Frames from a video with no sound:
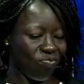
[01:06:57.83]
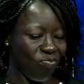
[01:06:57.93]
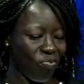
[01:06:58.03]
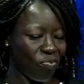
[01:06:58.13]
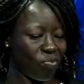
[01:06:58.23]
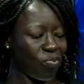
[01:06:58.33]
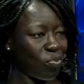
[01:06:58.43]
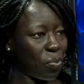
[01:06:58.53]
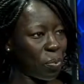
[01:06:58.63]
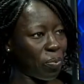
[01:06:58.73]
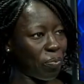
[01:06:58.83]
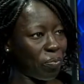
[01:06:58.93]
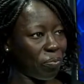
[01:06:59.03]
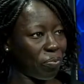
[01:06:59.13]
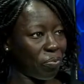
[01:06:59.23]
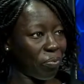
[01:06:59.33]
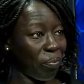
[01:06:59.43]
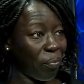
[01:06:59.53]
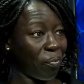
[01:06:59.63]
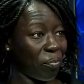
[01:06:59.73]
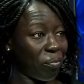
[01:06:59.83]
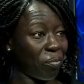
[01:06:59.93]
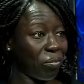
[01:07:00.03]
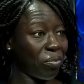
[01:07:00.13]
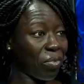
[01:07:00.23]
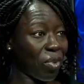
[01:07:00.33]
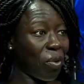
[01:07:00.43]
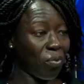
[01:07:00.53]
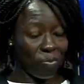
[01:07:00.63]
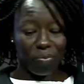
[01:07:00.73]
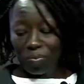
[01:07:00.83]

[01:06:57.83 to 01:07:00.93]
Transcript: your will, but if you don't make the will, automatically everything